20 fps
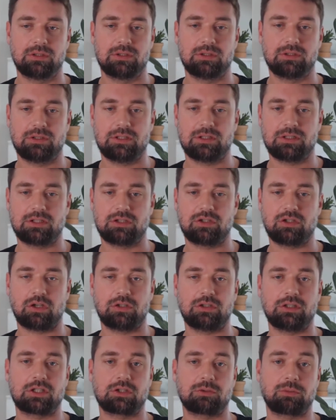This is not the
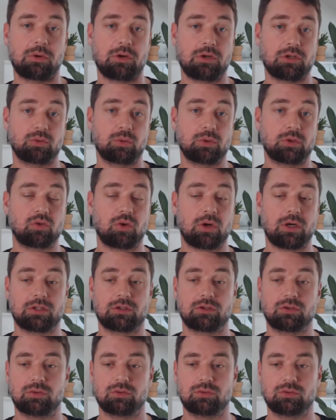experience we're trying
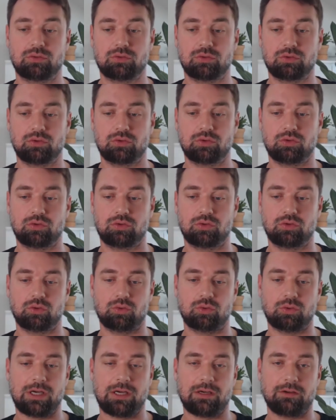to
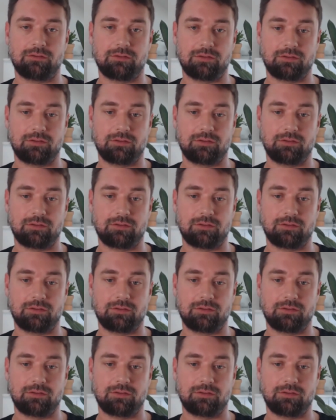have.